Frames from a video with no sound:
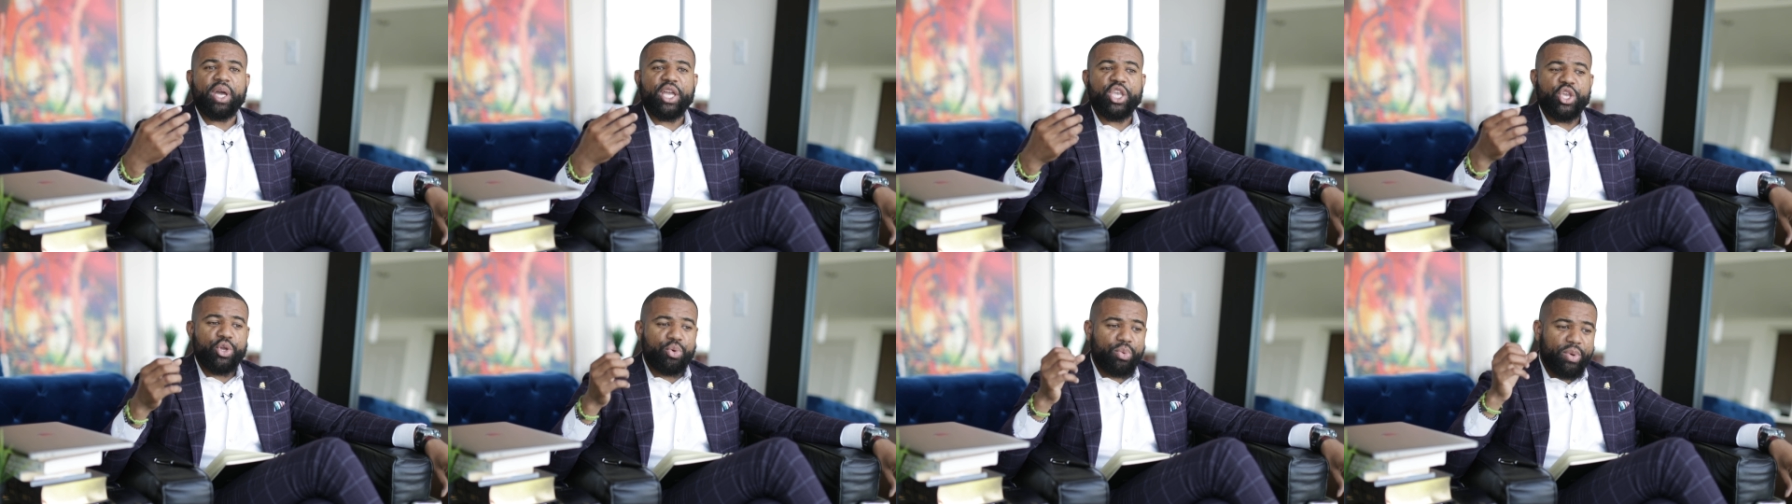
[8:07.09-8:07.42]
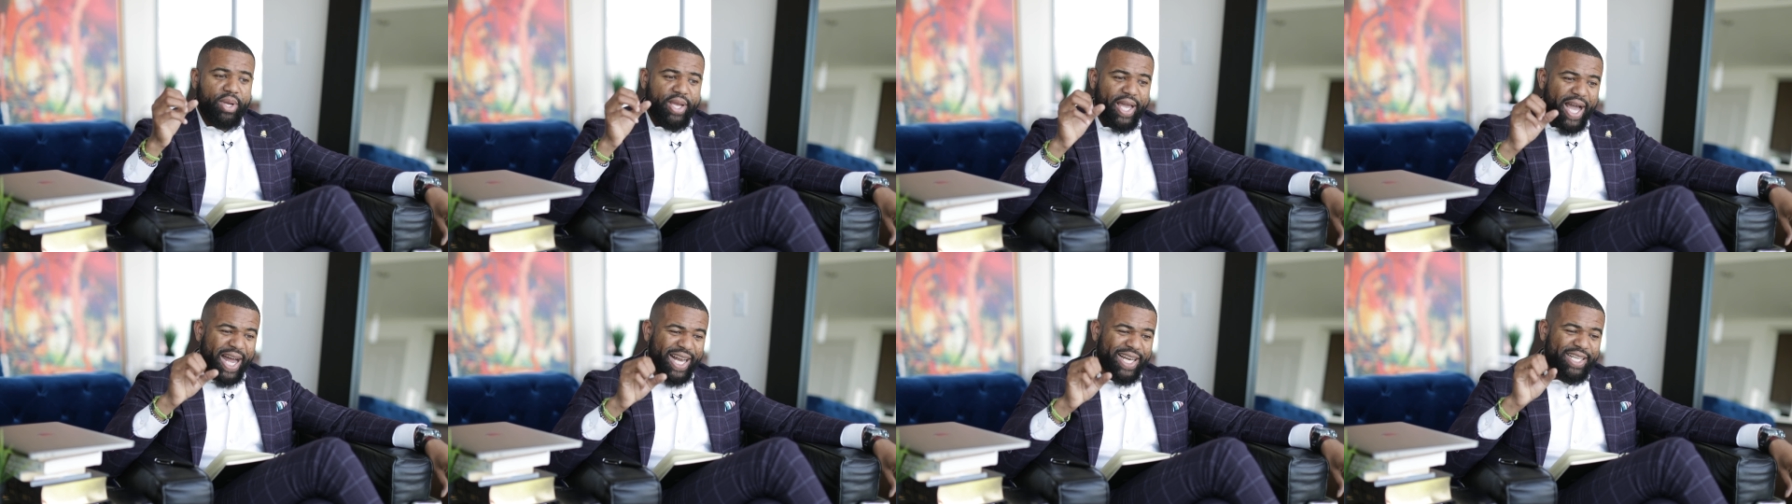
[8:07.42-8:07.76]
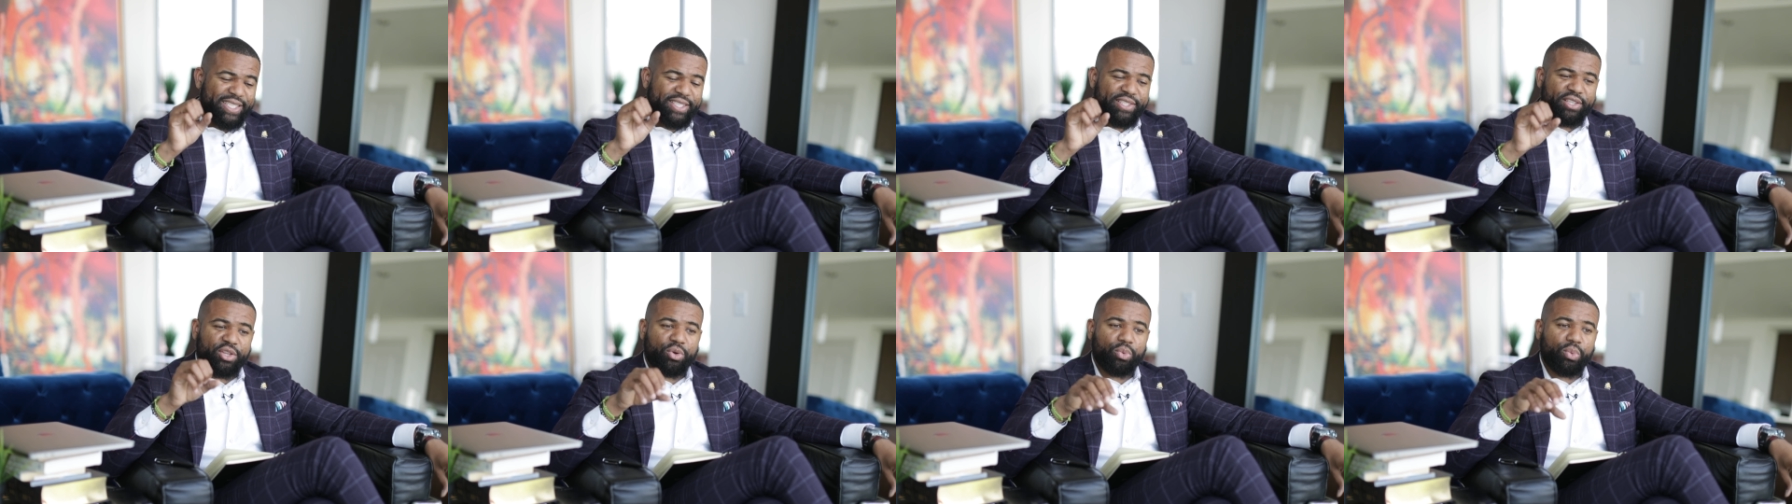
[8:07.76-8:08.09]
and you got
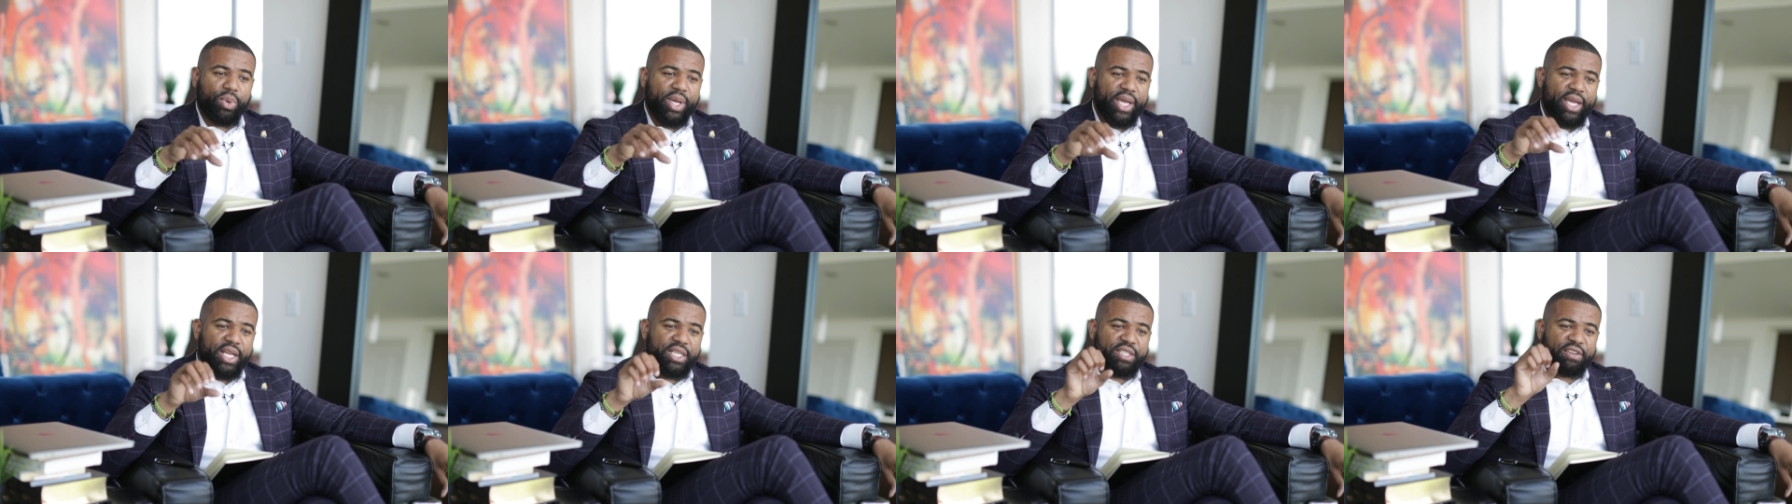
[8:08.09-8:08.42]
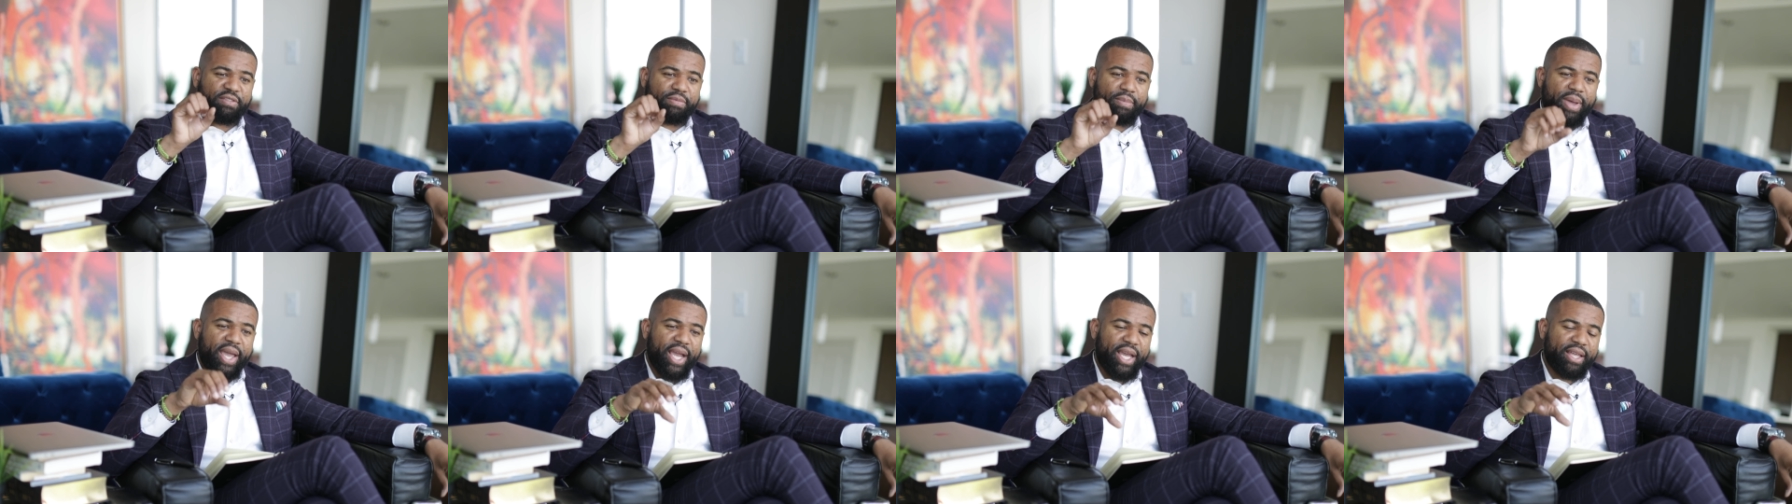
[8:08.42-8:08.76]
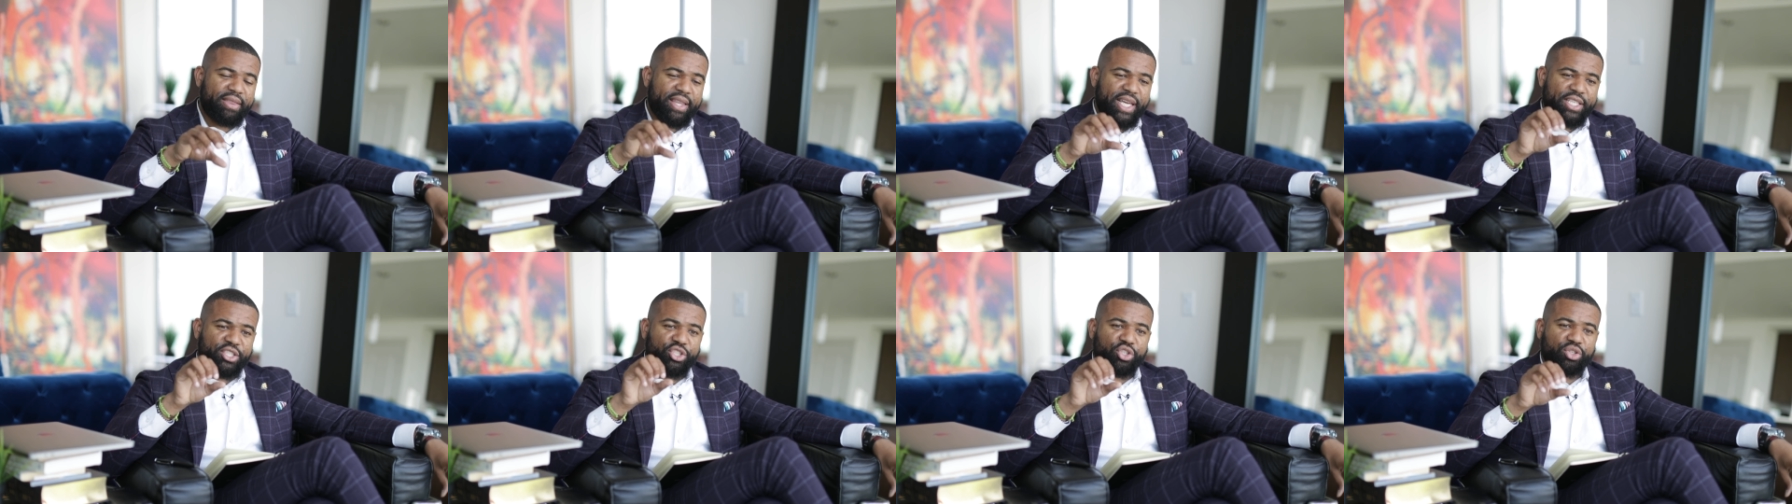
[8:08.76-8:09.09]
into the weeds of
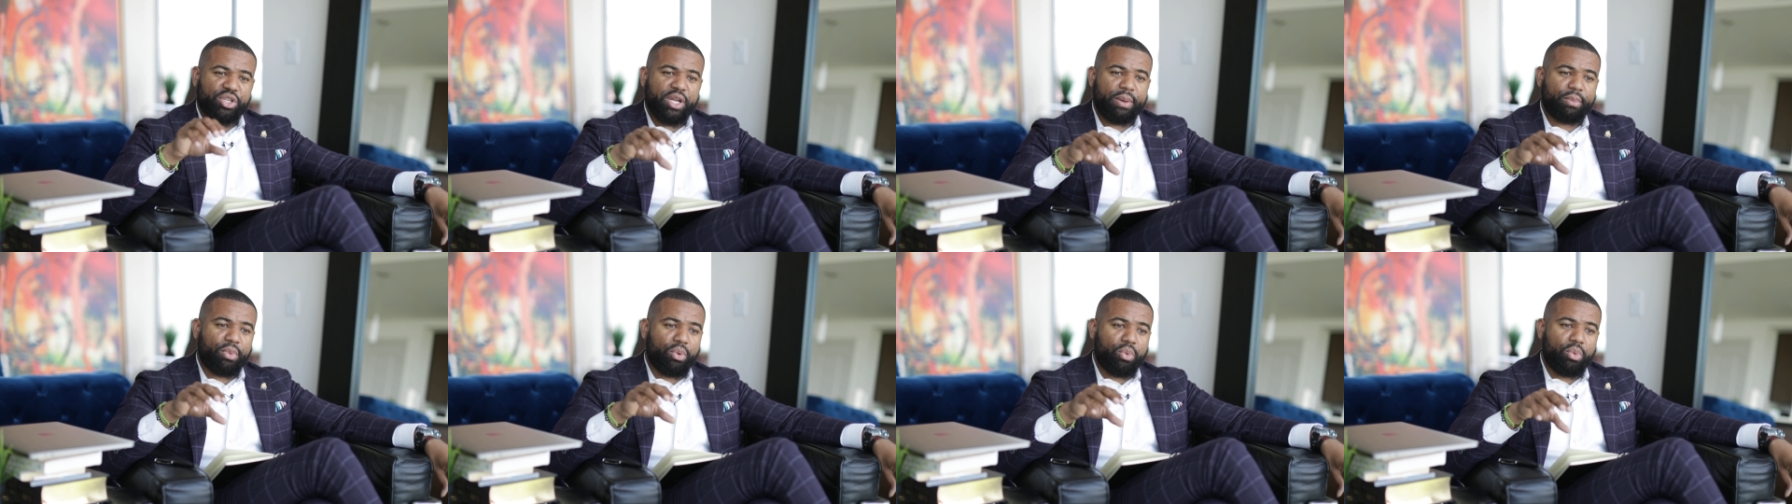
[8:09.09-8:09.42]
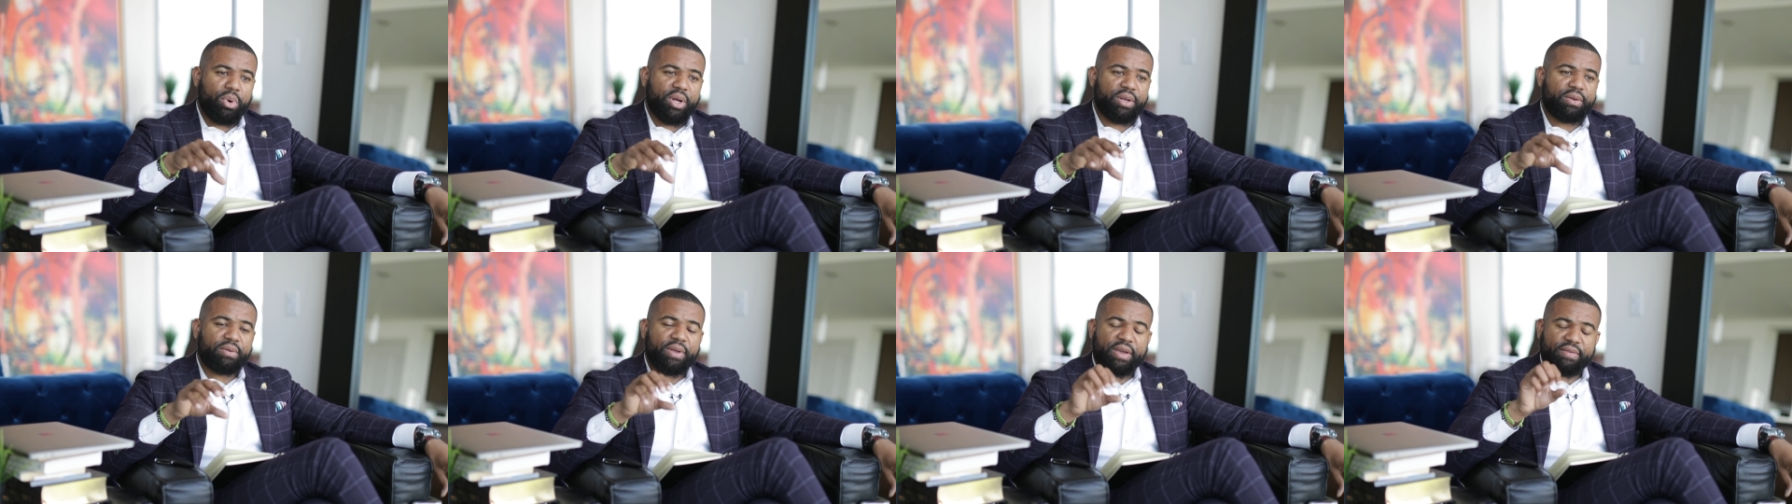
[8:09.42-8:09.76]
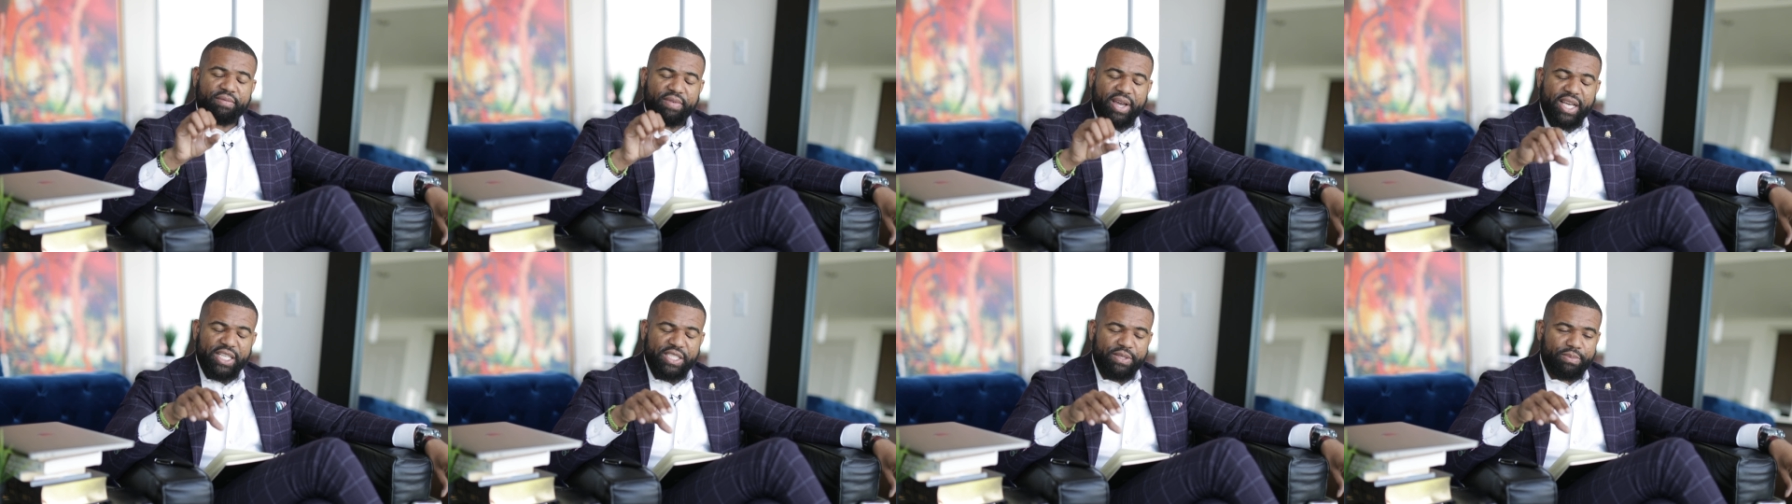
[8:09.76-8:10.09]
making that your number one
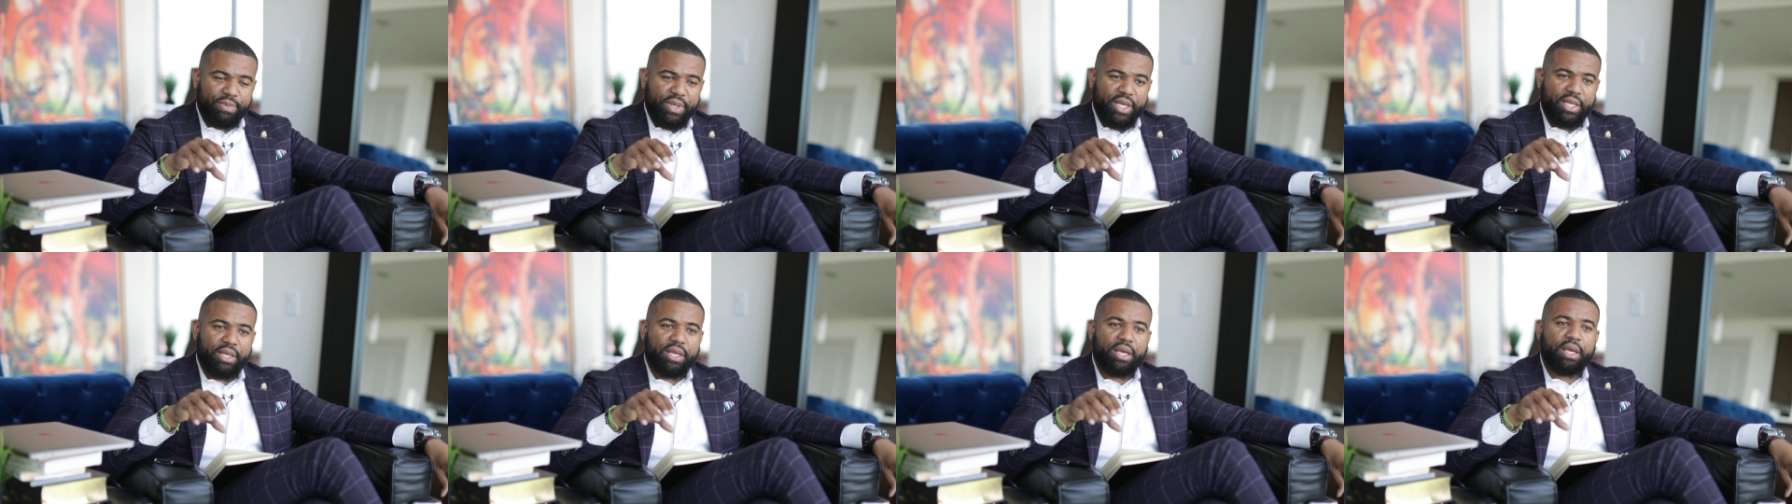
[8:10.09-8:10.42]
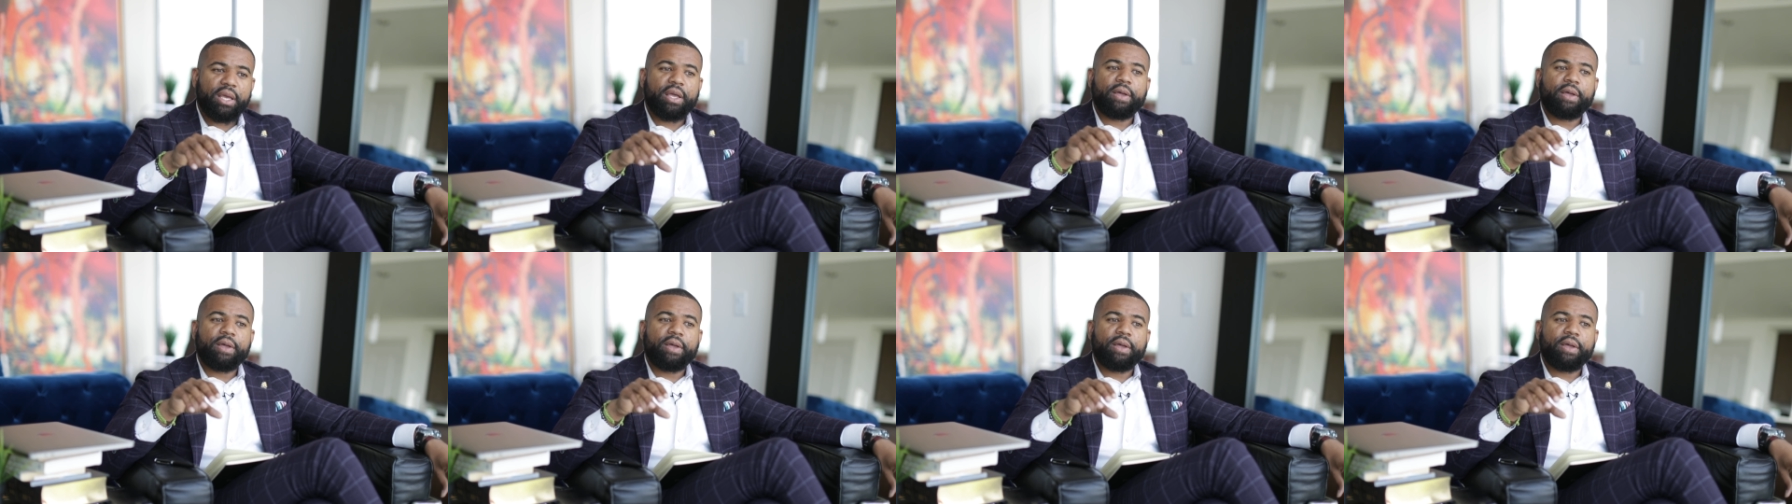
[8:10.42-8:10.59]
investment,